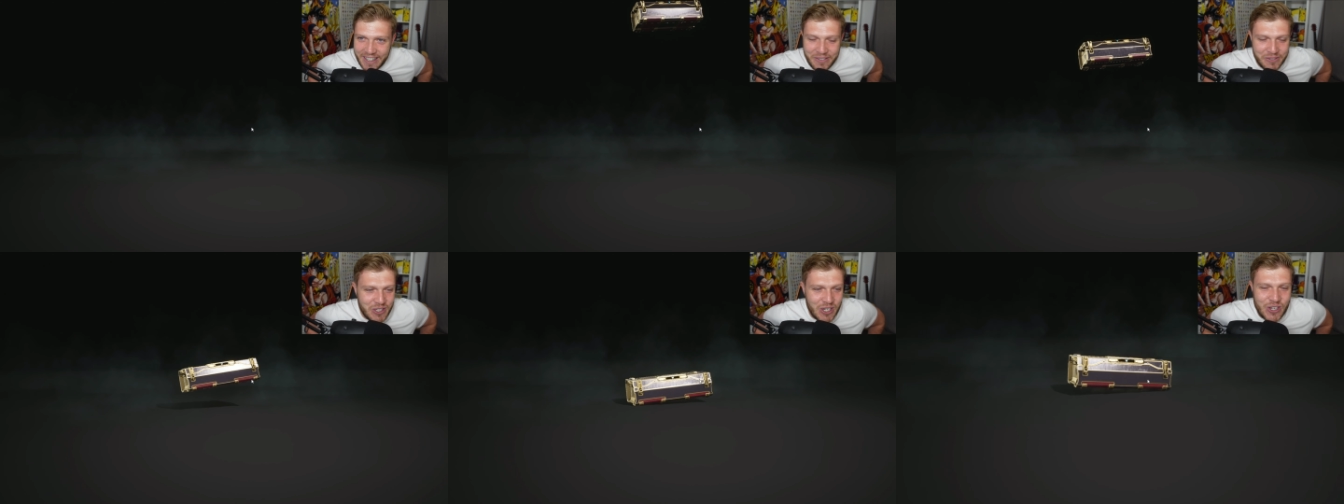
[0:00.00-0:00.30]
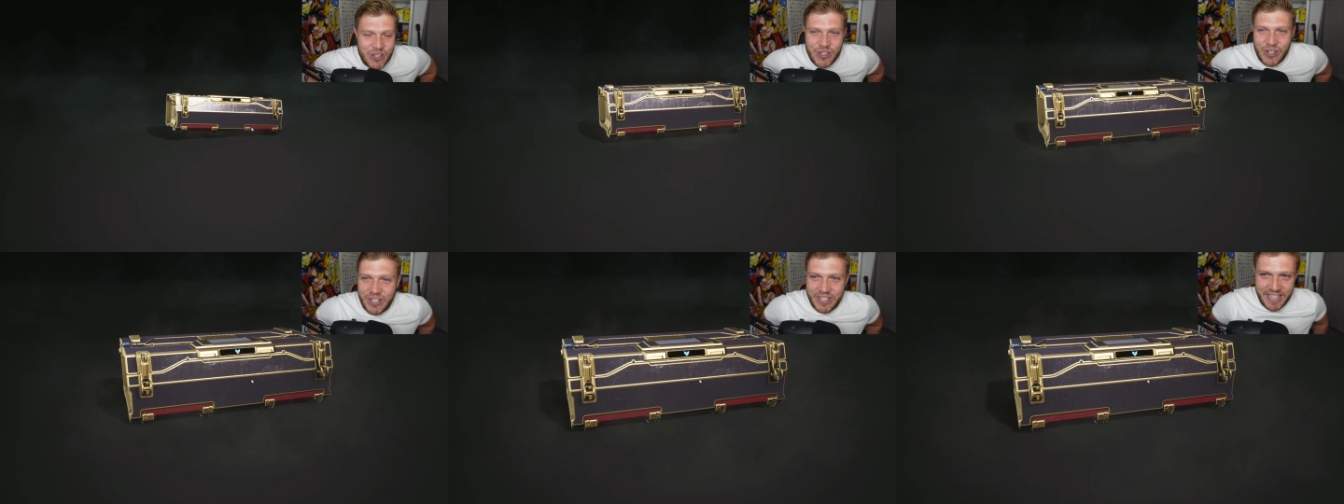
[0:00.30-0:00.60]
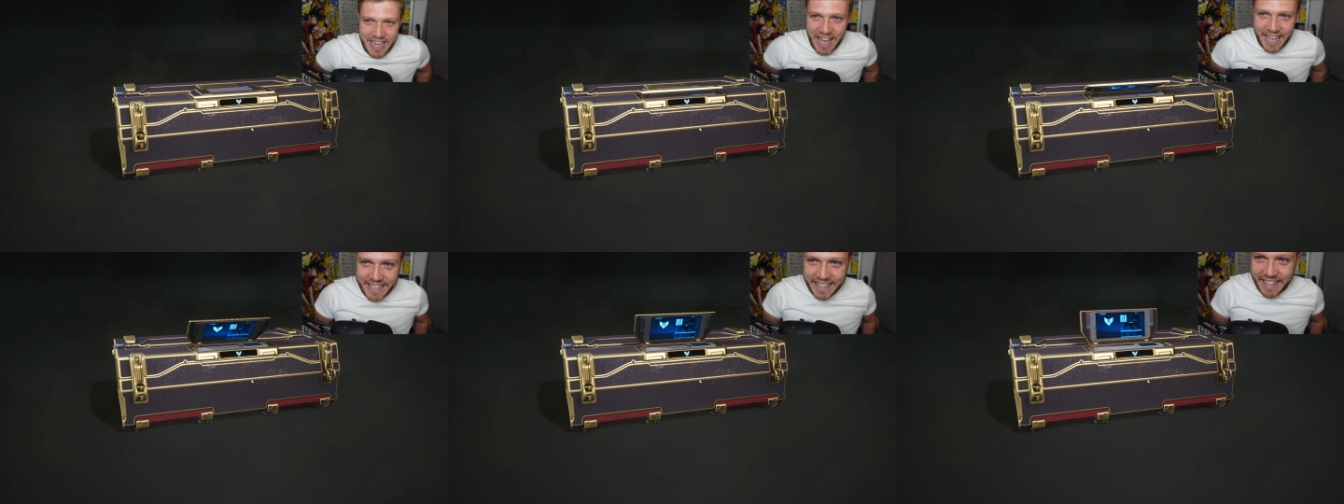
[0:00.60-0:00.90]
I'm just not
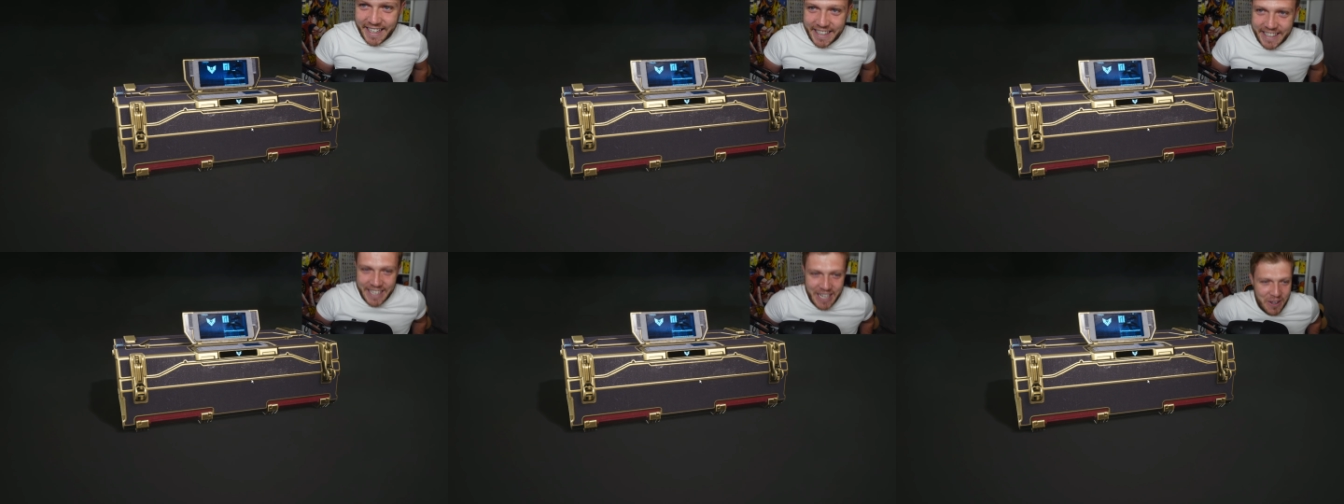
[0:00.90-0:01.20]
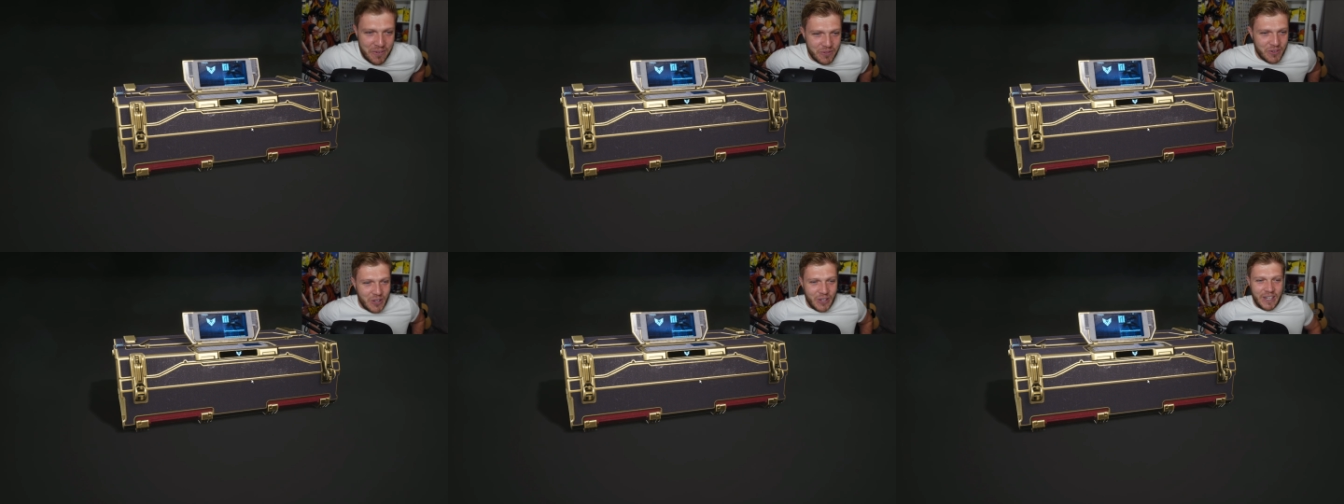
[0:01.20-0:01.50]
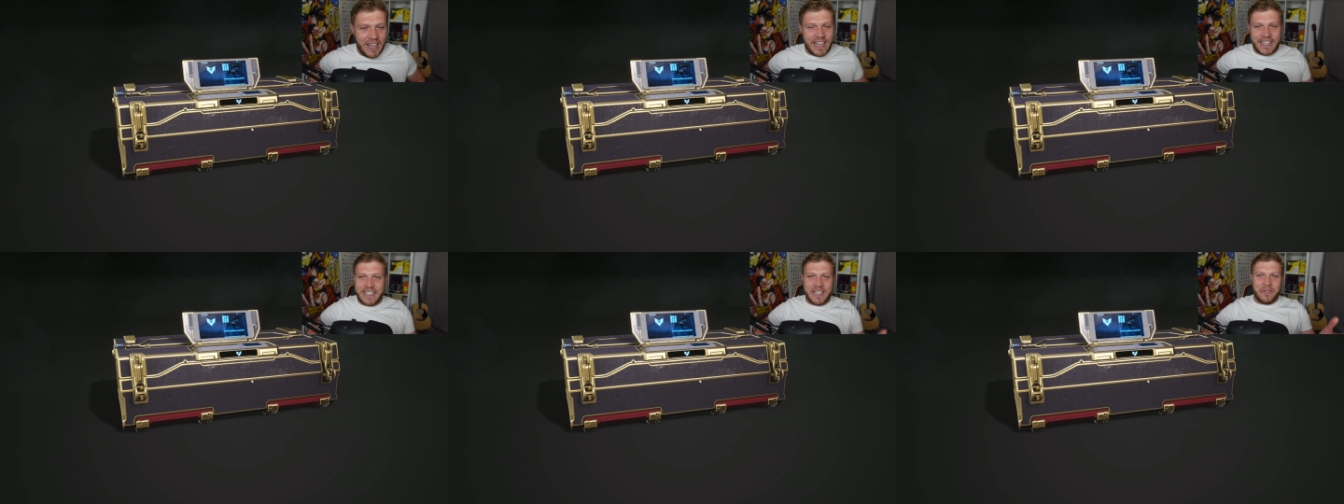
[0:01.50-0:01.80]
lucky. I'm not
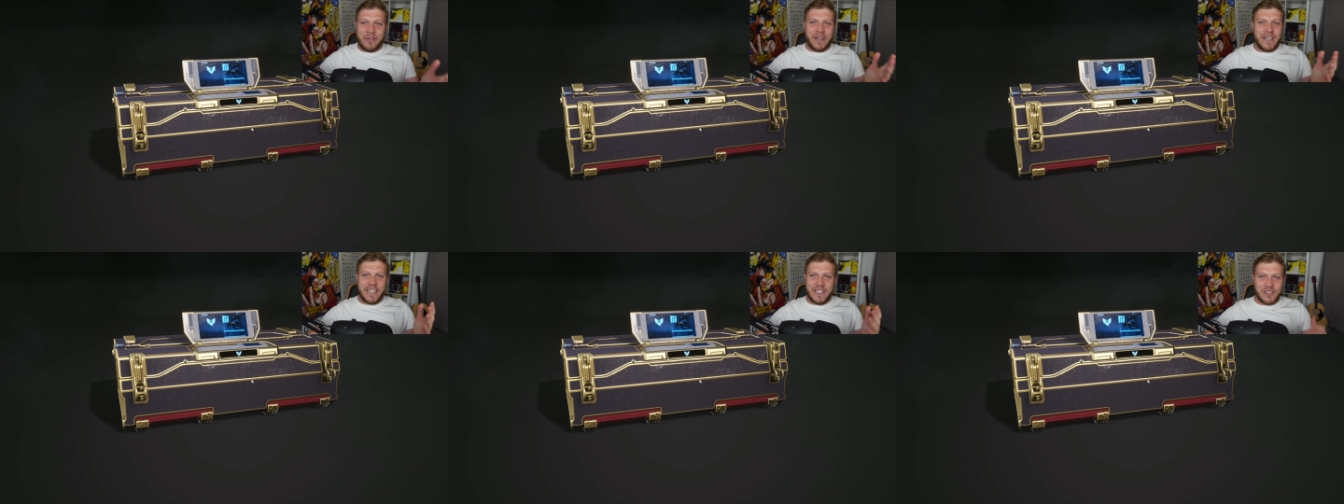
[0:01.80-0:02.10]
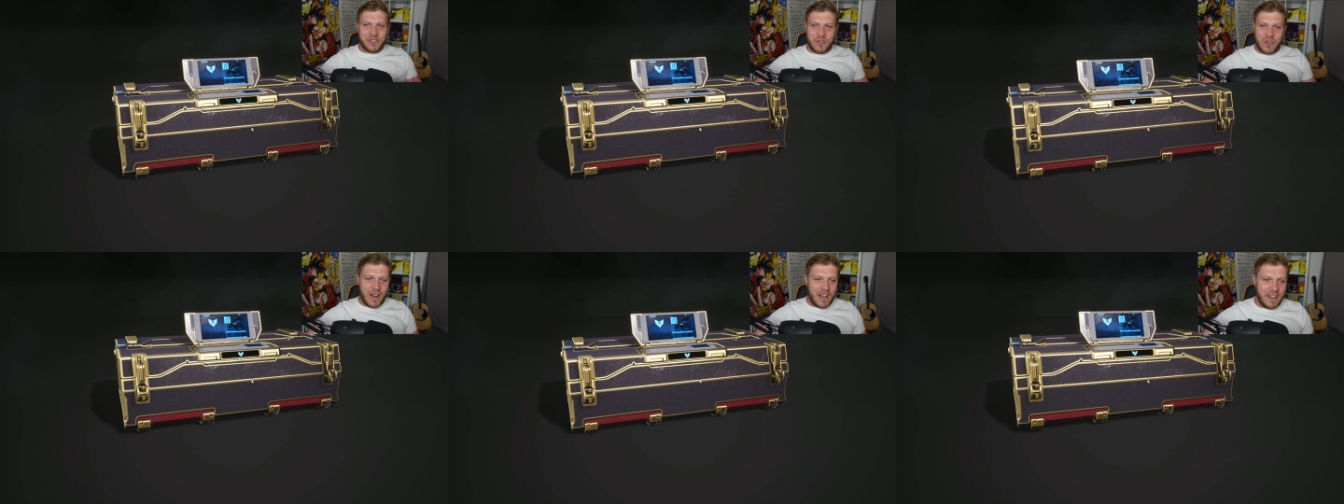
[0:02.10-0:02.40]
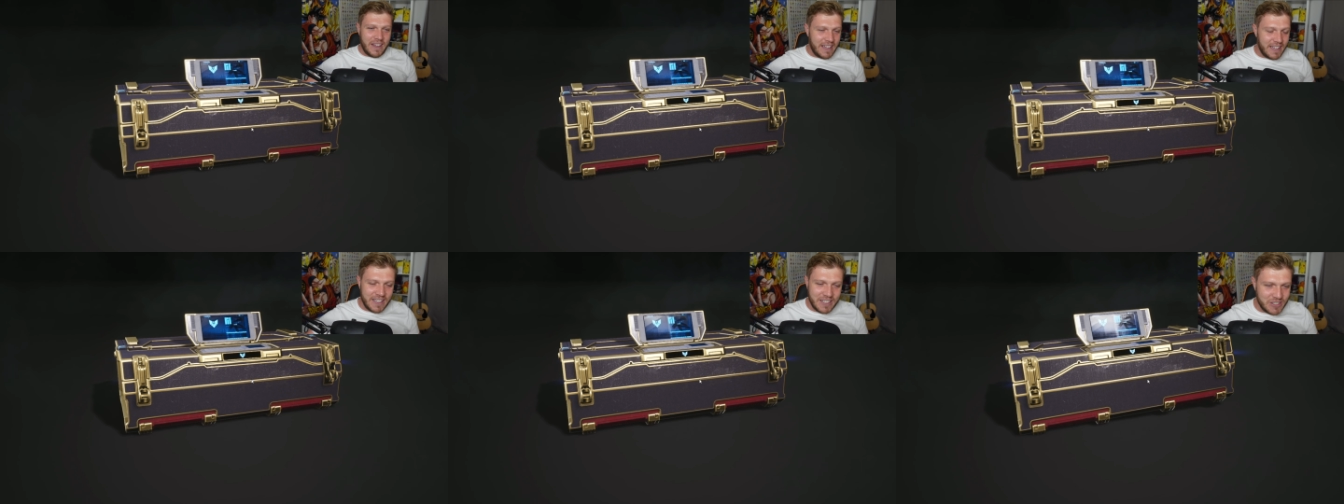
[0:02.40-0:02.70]
lucky with these
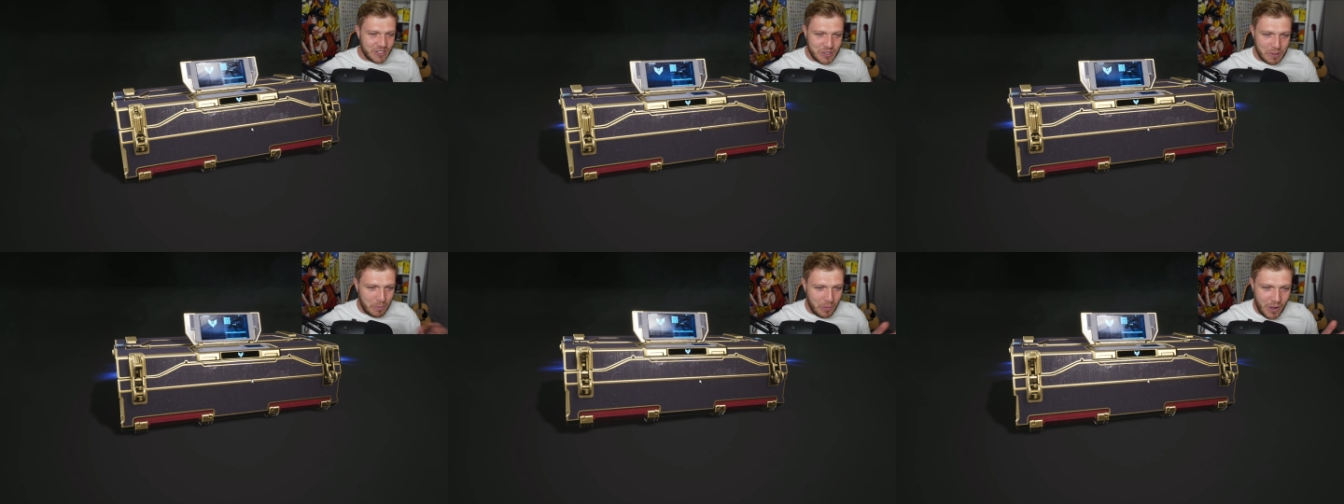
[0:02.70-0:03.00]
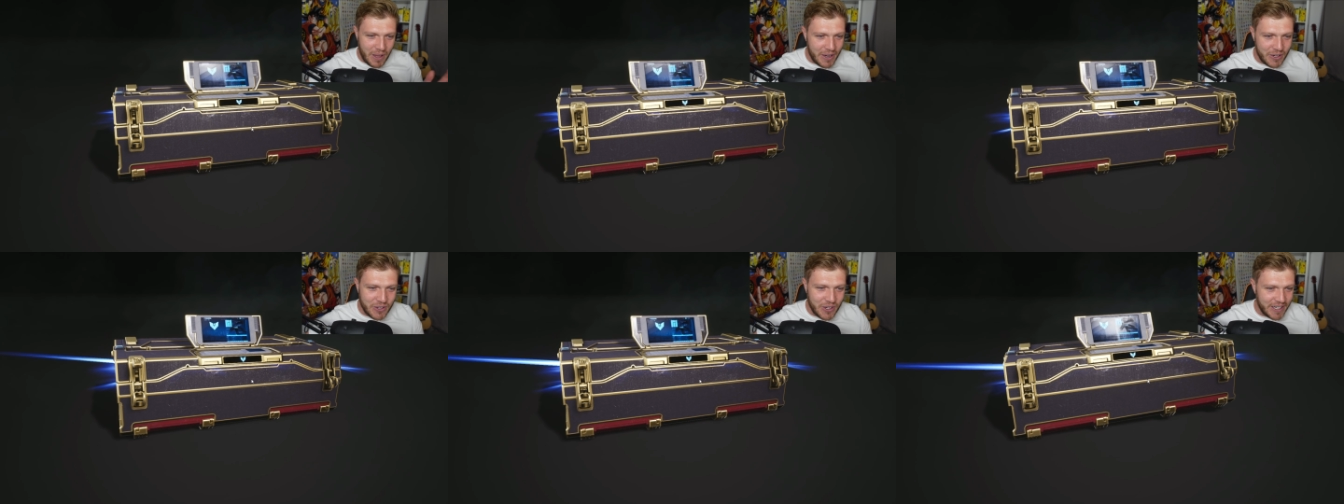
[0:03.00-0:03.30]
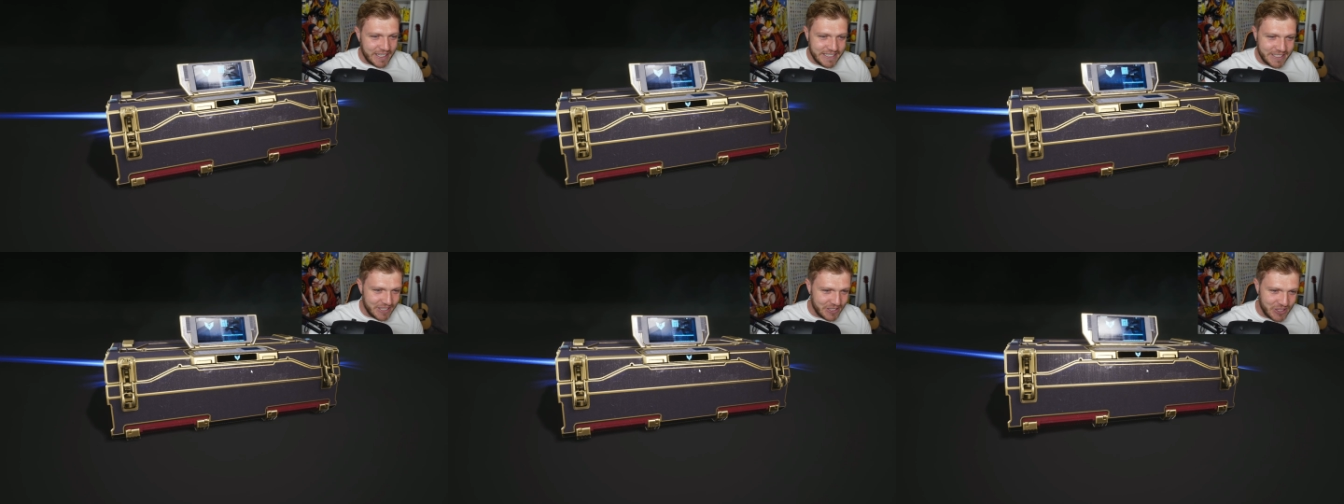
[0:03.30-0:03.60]
uh, supply
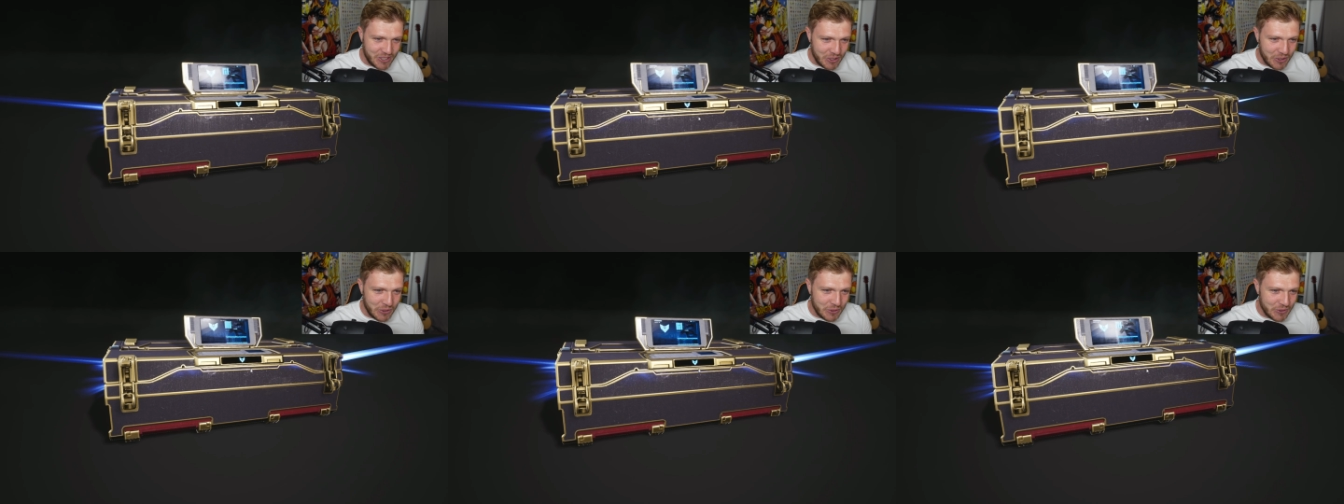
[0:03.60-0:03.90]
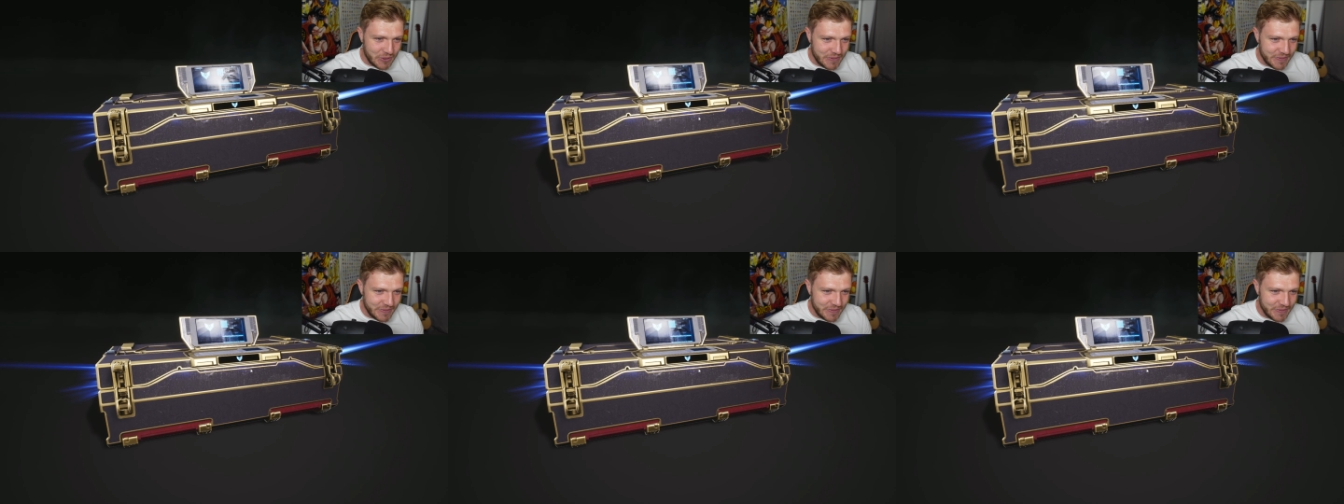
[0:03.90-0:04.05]
crates at all.